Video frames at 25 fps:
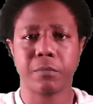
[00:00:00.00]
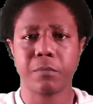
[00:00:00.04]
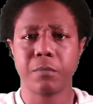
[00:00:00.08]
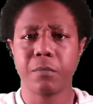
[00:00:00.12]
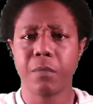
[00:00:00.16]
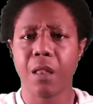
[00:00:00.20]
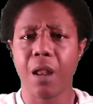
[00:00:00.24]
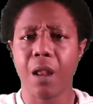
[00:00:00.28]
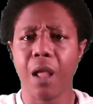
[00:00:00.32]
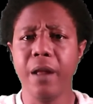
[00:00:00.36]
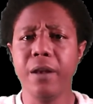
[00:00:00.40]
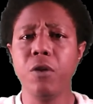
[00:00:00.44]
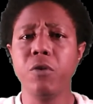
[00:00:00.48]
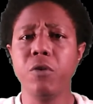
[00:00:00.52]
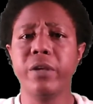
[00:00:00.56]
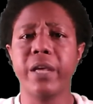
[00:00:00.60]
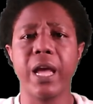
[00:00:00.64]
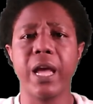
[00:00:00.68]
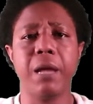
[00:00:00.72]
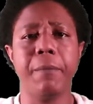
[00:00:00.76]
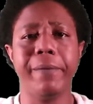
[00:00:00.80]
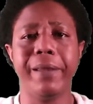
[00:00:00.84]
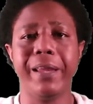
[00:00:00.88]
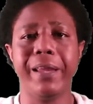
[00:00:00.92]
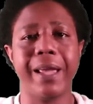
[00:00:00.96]
I know
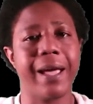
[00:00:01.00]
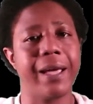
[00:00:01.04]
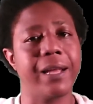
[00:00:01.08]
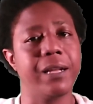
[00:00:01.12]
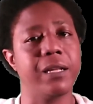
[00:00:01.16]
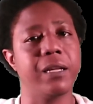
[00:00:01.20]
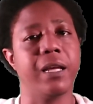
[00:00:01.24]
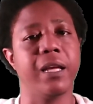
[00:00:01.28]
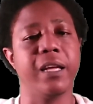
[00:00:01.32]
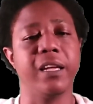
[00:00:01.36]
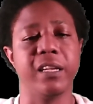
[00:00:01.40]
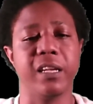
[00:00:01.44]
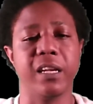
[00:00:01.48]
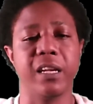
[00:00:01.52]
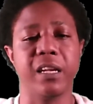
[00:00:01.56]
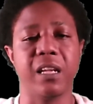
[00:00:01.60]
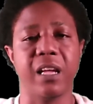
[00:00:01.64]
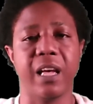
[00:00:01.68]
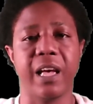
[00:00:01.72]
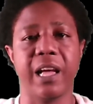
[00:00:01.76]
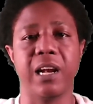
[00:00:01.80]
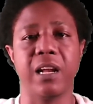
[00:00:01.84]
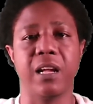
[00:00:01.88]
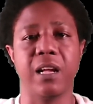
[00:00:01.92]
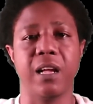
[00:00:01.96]
KB
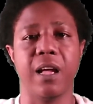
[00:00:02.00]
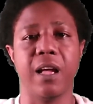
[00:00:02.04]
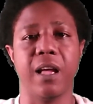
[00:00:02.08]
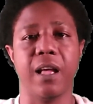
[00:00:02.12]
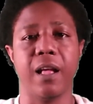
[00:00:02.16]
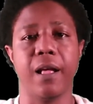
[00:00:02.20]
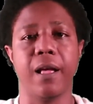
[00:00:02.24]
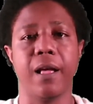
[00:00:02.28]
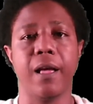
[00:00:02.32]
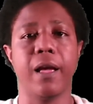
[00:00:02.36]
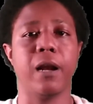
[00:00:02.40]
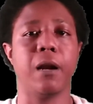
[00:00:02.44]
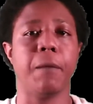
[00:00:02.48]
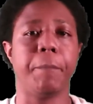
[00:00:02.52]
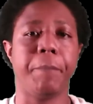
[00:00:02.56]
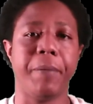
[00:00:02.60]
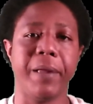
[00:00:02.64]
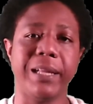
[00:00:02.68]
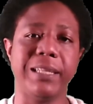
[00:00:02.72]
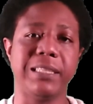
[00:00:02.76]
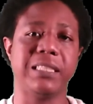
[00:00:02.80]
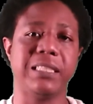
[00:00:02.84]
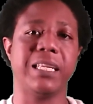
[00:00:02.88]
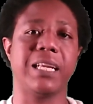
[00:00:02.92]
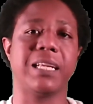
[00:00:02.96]
had a pick
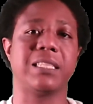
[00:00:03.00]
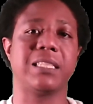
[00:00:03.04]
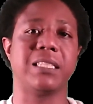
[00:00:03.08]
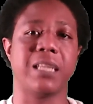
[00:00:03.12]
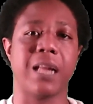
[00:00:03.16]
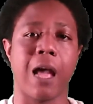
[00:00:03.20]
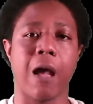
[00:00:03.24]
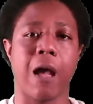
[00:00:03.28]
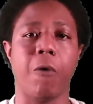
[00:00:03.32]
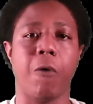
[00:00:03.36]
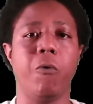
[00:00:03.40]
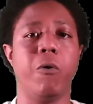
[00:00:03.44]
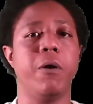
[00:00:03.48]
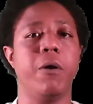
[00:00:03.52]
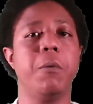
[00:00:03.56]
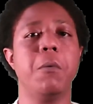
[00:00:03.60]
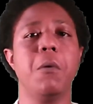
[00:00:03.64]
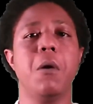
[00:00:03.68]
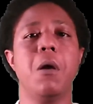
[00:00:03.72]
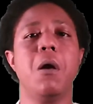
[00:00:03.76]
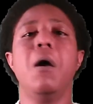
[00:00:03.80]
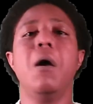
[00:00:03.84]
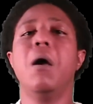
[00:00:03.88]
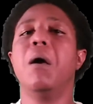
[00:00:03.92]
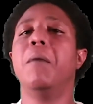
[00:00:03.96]
six in that one,
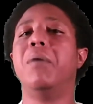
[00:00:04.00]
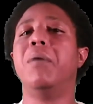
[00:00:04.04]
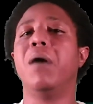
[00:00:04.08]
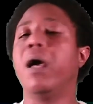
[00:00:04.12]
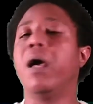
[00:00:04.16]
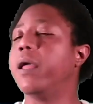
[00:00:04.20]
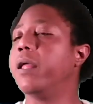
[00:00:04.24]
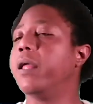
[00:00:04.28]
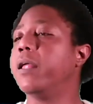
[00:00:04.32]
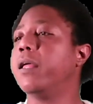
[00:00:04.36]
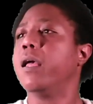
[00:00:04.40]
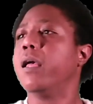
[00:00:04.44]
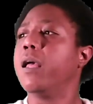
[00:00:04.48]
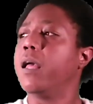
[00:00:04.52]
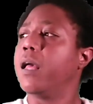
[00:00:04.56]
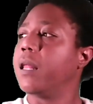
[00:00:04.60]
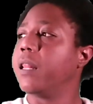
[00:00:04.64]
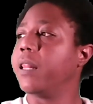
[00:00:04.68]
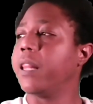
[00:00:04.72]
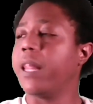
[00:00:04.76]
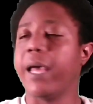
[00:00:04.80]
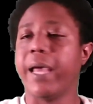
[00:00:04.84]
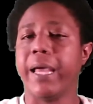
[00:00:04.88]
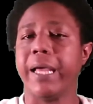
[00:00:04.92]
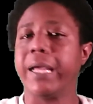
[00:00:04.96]
but
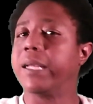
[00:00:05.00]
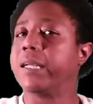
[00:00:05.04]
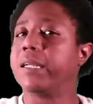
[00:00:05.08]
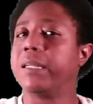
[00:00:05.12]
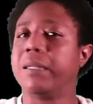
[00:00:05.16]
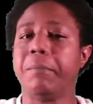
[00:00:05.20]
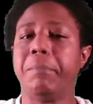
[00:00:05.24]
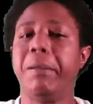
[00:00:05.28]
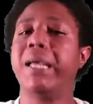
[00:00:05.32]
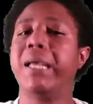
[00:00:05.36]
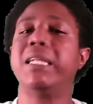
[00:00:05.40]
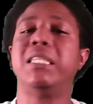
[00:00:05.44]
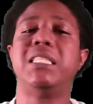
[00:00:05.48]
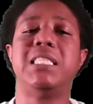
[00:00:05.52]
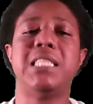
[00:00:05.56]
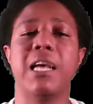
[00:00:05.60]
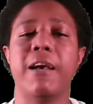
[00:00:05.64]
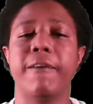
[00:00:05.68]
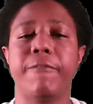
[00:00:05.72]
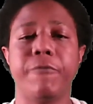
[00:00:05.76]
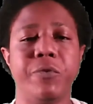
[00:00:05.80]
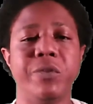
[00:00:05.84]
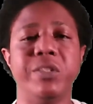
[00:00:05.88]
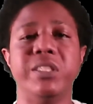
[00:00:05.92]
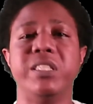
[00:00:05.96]
like Big Jeff
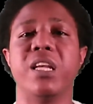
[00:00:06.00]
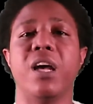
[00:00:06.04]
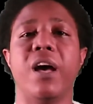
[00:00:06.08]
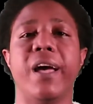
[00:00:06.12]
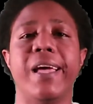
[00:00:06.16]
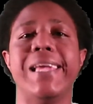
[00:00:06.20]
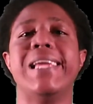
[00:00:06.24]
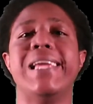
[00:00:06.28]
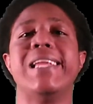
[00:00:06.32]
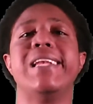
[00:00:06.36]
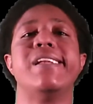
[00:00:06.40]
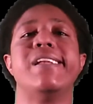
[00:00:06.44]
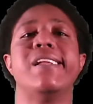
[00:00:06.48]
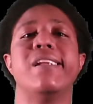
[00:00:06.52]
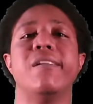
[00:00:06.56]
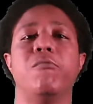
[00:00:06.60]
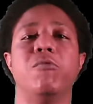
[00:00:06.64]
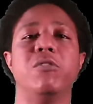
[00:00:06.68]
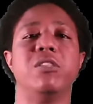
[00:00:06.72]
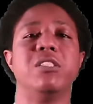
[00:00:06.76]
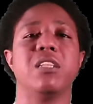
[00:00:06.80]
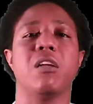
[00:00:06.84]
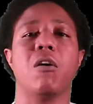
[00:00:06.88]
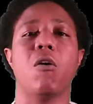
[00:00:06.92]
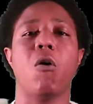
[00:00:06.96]
was
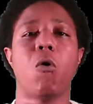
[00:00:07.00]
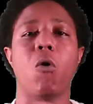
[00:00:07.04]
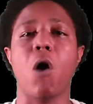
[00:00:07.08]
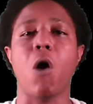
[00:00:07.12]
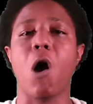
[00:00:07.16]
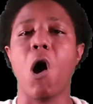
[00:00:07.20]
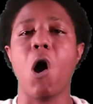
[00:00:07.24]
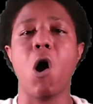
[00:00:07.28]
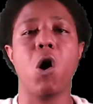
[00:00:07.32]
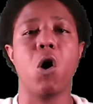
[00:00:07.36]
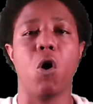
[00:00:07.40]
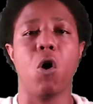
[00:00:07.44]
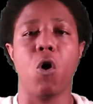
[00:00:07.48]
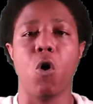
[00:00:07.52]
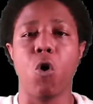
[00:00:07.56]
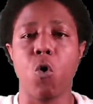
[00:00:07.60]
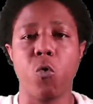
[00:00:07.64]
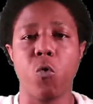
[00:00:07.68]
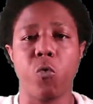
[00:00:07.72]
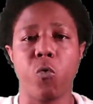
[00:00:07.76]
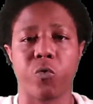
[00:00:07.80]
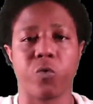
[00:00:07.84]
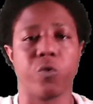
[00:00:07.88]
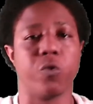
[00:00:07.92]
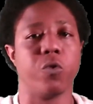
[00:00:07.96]
all
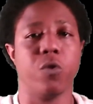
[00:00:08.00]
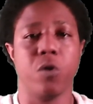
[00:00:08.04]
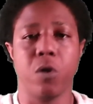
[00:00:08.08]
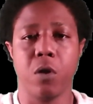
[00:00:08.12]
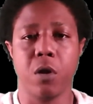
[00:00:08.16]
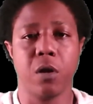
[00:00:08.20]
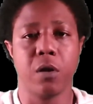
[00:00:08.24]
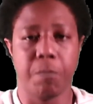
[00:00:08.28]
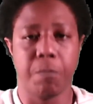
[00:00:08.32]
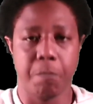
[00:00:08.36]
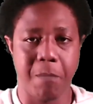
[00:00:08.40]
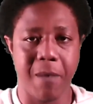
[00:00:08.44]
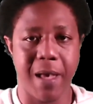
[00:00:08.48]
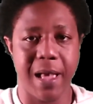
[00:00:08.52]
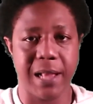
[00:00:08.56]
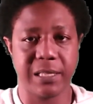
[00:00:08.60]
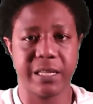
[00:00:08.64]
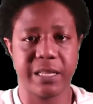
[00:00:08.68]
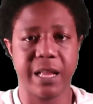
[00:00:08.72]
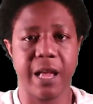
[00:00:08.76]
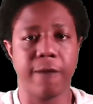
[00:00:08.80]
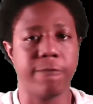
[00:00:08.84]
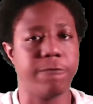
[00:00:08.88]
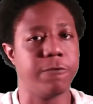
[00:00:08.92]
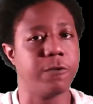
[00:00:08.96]
over Matt
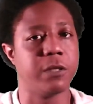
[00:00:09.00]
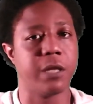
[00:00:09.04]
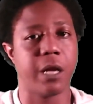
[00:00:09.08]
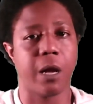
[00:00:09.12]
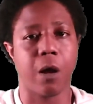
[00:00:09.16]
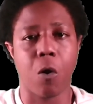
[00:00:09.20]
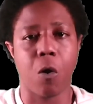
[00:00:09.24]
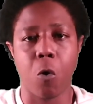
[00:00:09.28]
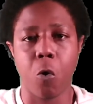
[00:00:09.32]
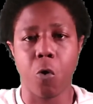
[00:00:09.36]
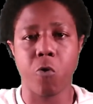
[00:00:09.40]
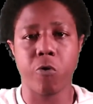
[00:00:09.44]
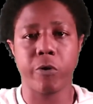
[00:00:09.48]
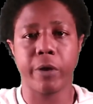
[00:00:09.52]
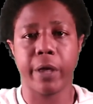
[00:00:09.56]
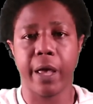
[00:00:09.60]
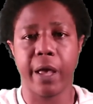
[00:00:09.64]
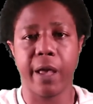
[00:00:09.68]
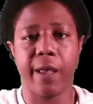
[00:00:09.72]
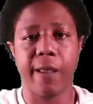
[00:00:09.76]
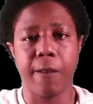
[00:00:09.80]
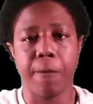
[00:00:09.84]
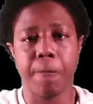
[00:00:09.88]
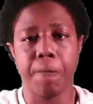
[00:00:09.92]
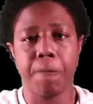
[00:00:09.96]
Stafford that whole
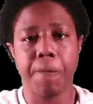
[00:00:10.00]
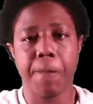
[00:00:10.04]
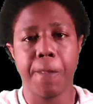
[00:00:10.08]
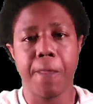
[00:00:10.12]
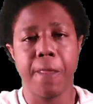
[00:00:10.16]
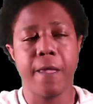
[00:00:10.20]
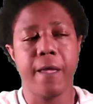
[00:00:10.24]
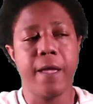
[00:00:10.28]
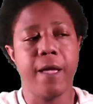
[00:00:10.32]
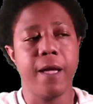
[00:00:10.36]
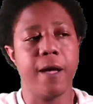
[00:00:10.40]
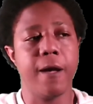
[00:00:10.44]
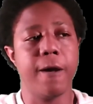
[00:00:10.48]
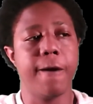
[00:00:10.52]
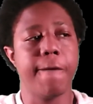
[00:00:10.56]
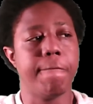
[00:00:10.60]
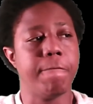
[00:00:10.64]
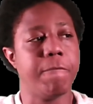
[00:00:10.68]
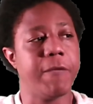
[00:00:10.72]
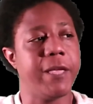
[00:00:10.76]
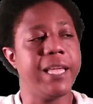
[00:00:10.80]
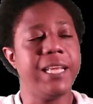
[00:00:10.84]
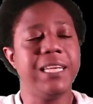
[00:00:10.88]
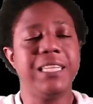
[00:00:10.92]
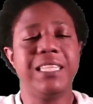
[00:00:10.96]
game.
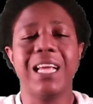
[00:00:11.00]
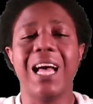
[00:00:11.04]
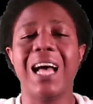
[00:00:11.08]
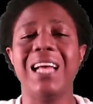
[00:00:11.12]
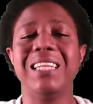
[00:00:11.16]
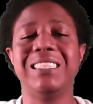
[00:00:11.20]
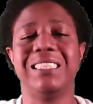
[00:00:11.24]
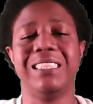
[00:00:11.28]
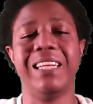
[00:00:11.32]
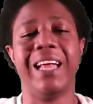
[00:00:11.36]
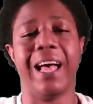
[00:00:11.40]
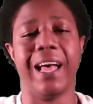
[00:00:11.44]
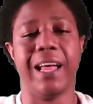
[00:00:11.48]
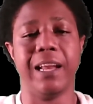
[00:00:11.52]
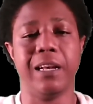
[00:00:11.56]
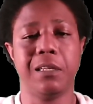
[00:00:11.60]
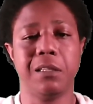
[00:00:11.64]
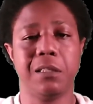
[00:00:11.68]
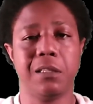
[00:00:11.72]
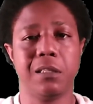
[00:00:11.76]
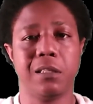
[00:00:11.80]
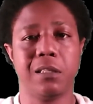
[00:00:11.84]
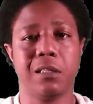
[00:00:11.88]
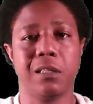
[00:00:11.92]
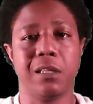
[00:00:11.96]
He does that.
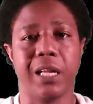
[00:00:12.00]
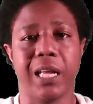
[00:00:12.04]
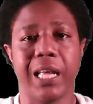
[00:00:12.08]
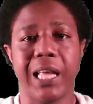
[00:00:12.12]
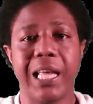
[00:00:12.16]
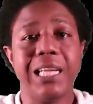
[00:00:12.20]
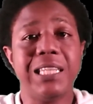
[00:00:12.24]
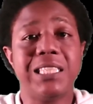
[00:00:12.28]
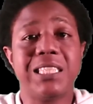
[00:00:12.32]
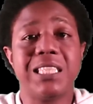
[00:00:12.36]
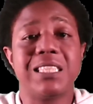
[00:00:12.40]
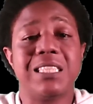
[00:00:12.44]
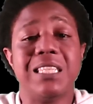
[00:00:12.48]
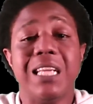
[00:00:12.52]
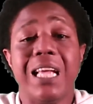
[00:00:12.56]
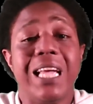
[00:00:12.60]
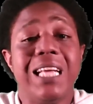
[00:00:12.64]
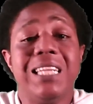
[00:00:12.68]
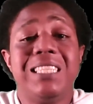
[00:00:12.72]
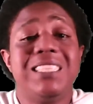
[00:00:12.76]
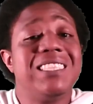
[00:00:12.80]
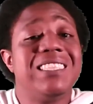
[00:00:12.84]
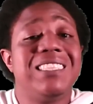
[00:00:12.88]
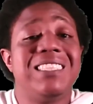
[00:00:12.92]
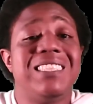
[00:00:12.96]
He just
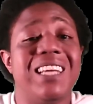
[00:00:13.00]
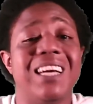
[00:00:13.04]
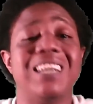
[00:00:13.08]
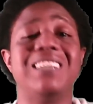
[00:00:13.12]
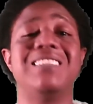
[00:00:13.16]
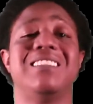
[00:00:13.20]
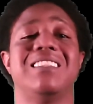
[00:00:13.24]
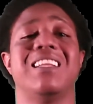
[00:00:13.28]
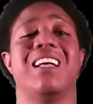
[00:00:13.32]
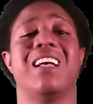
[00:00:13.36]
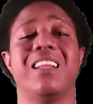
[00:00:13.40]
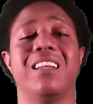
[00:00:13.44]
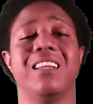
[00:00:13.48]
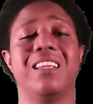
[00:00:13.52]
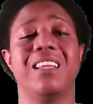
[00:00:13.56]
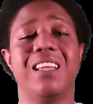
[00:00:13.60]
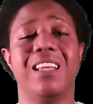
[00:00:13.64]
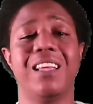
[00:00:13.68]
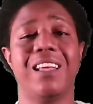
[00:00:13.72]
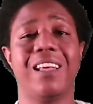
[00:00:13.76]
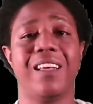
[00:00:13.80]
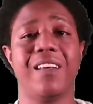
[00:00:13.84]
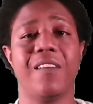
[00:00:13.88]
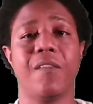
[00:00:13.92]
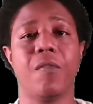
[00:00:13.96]
does that.
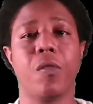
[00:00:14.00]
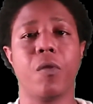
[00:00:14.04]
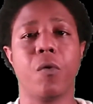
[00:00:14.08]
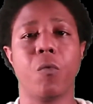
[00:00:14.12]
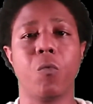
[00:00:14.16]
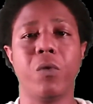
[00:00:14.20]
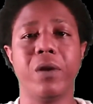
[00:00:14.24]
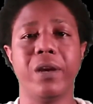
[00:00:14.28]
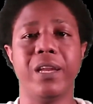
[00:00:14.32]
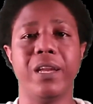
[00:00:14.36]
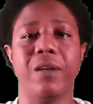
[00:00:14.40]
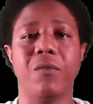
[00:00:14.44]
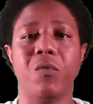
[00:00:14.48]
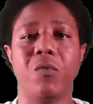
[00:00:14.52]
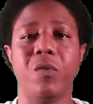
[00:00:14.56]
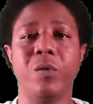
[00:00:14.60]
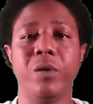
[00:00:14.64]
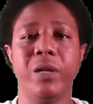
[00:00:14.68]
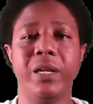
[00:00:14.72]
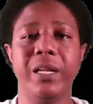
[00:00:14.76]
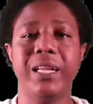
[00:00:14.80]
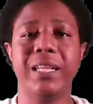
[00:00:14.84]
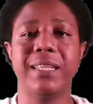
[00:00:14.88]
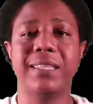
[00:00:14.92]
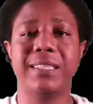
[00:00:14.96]
When he
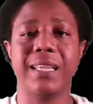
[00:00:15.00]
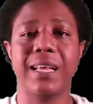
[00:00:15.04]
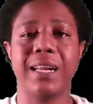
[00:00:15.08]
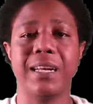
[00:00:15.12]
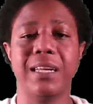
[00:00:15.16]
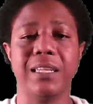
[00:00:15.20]
gets out